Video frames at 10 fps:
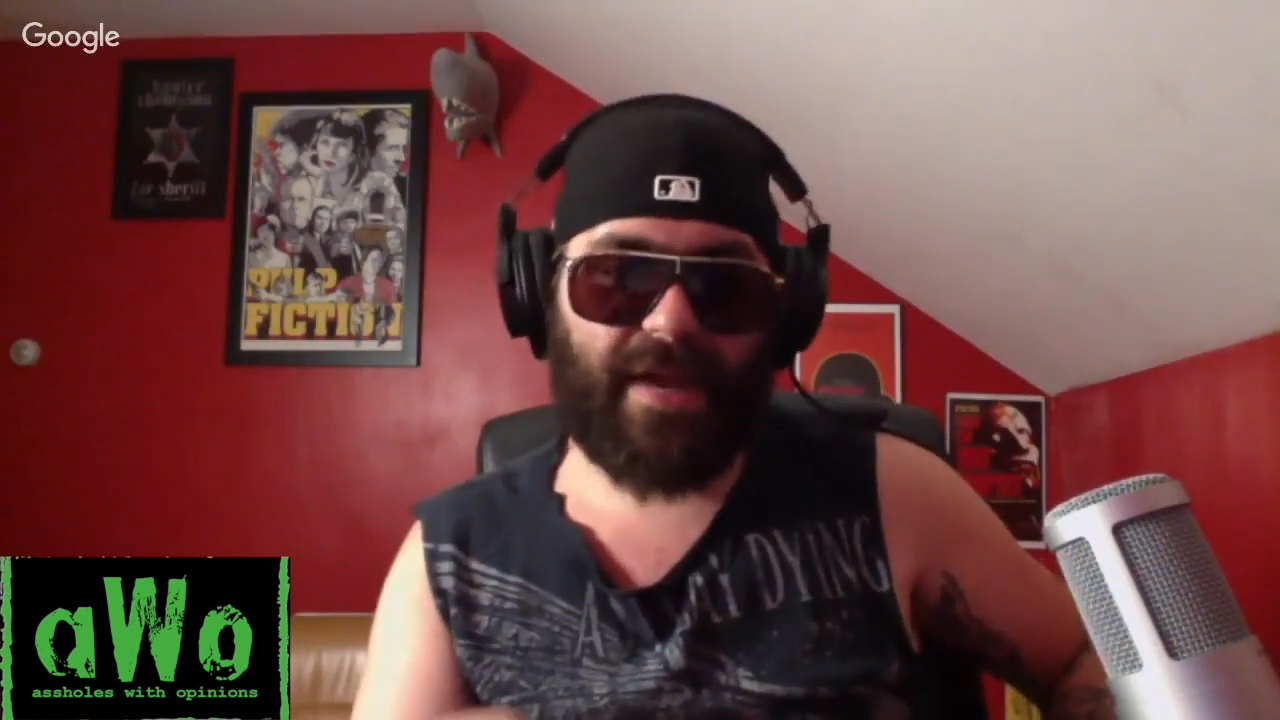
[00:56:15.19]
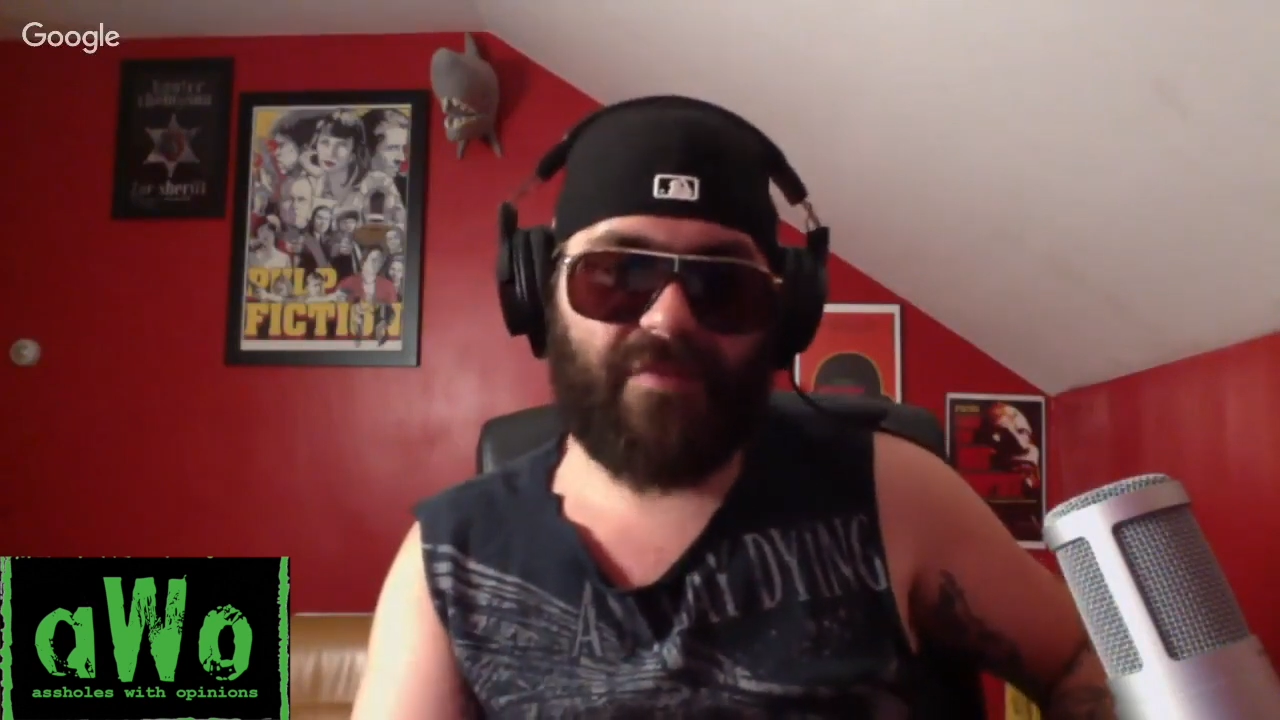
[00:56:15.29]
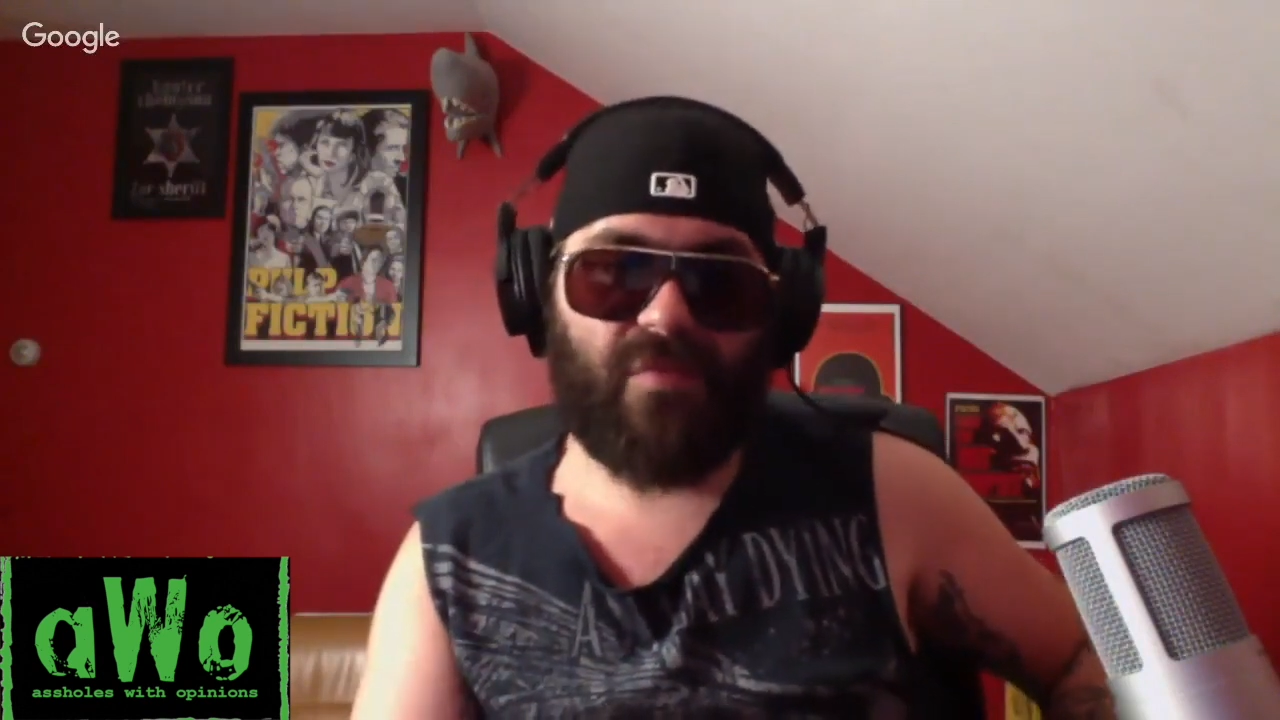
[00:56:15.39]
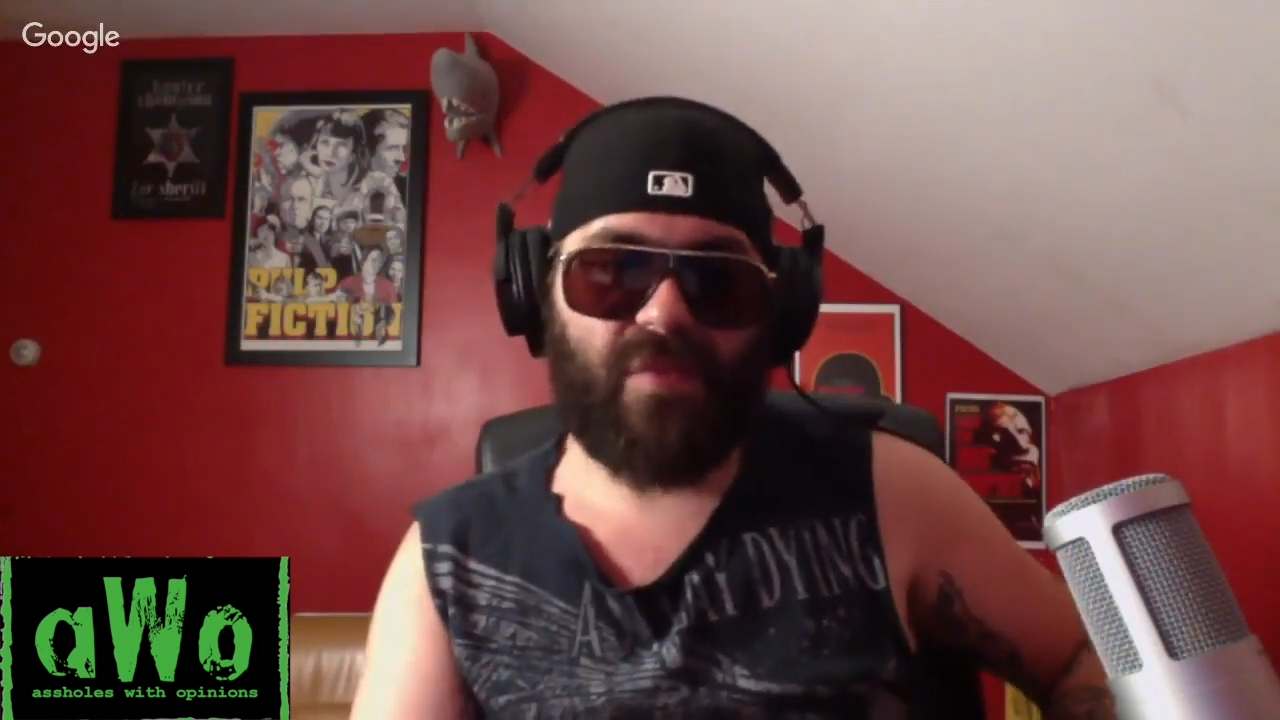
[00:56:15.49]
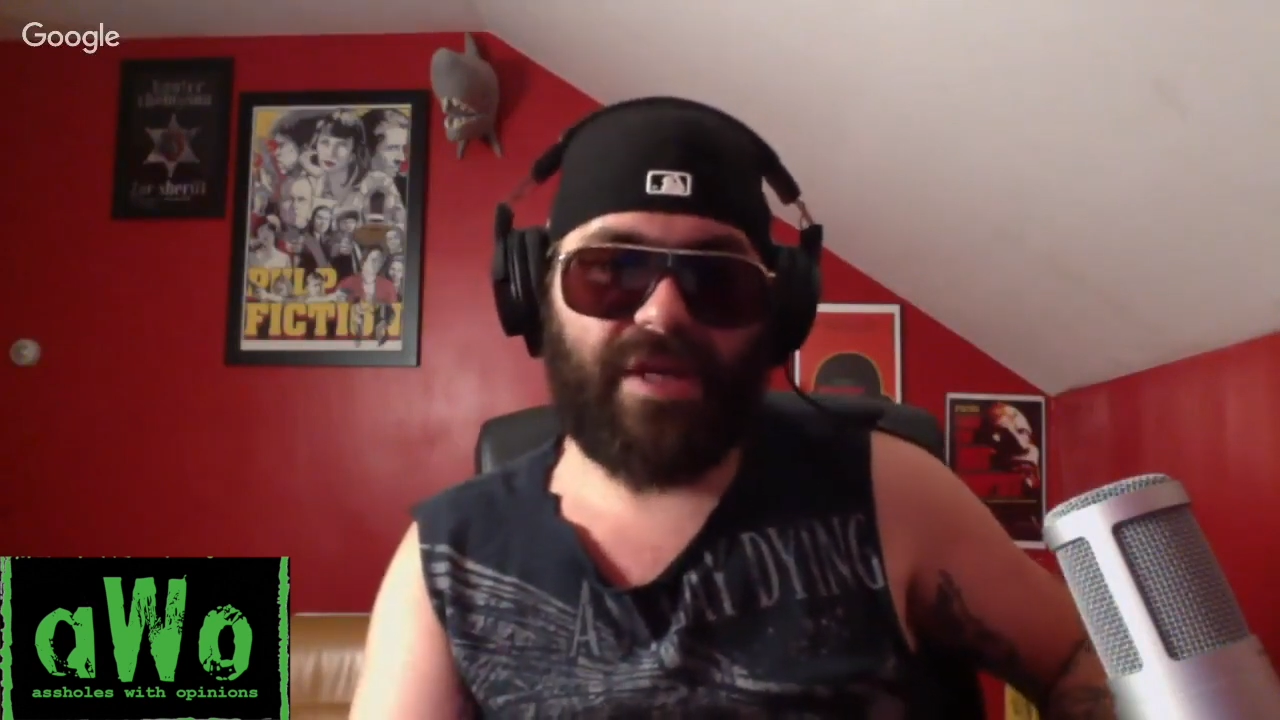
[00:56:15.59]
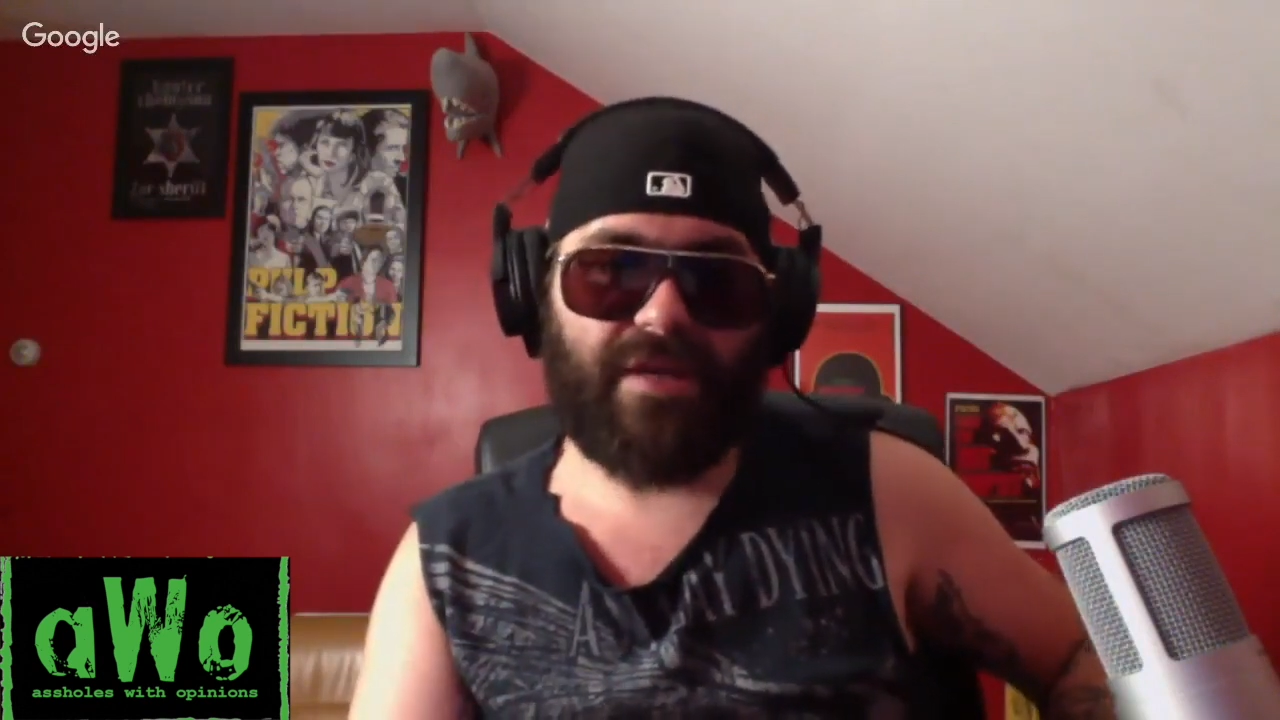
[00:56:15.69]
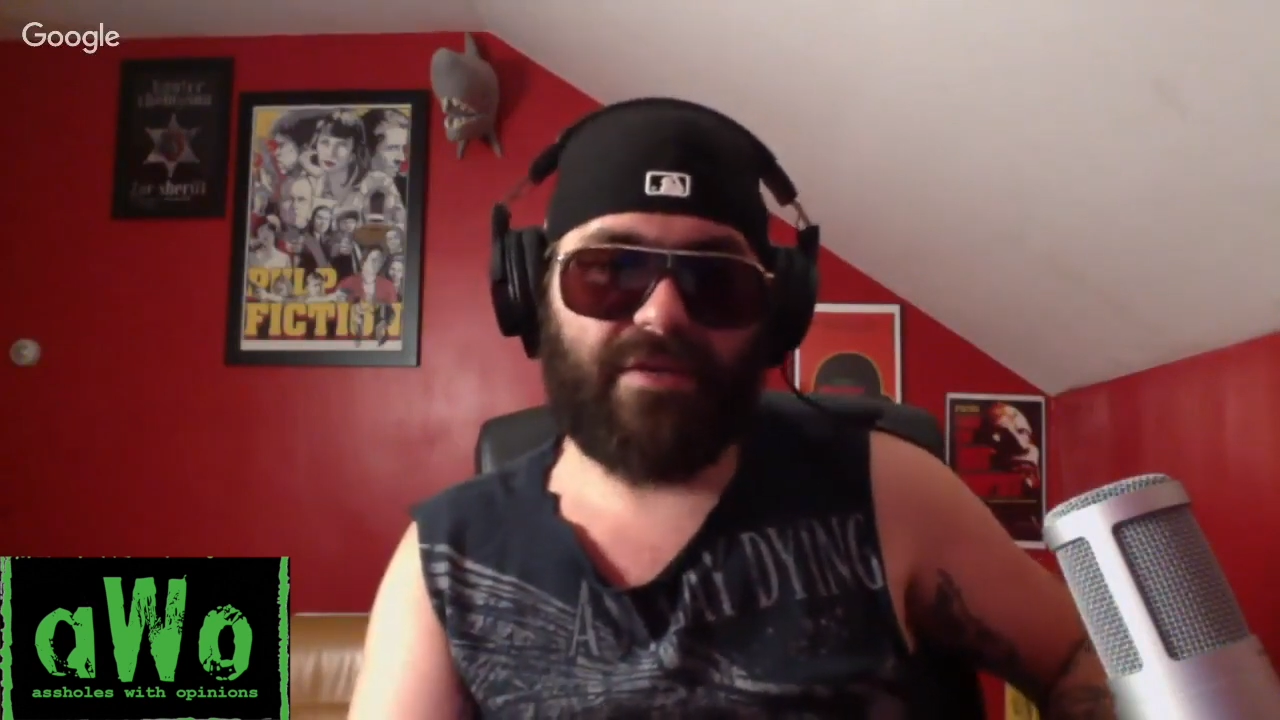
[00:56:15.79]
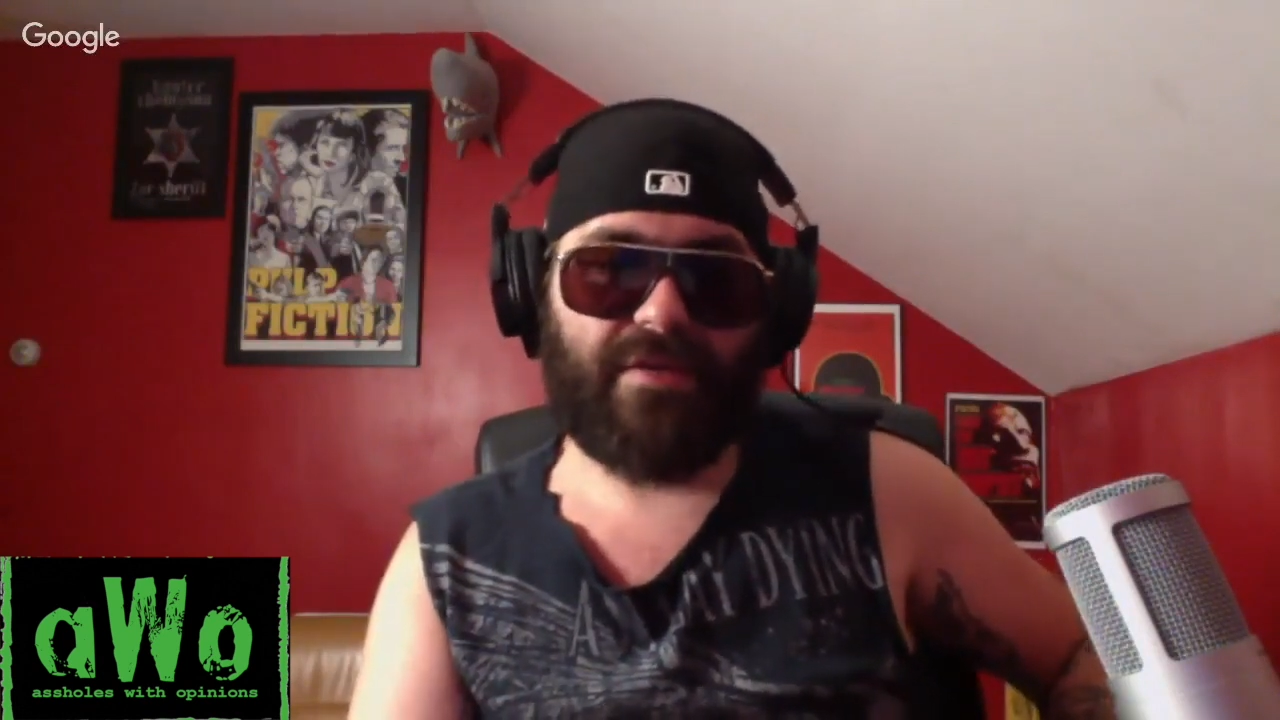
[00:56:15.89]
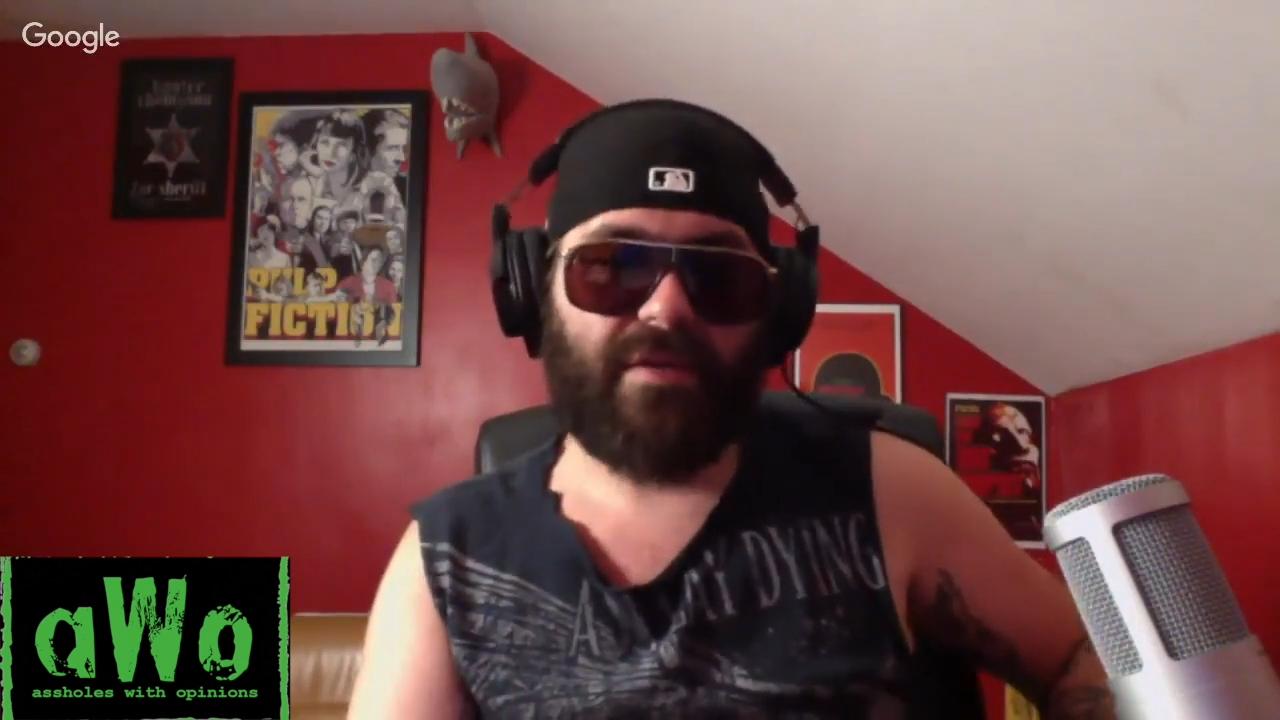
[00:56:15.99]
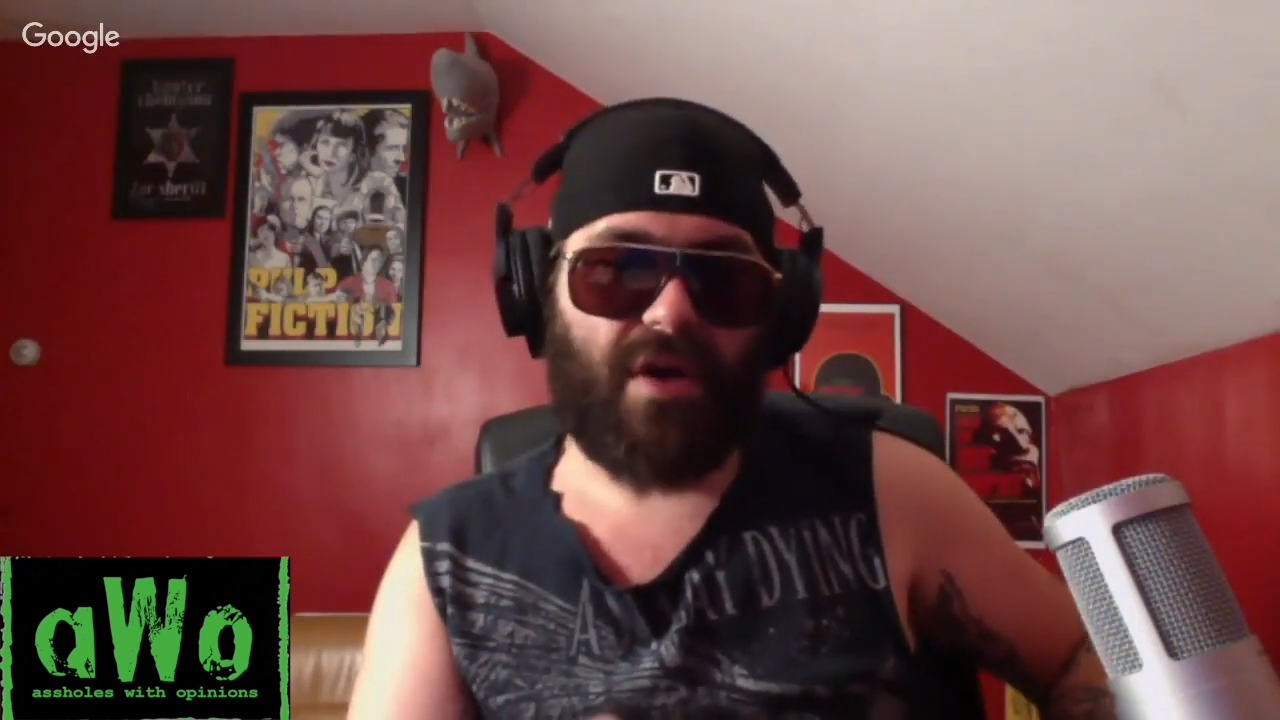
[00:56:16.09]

every week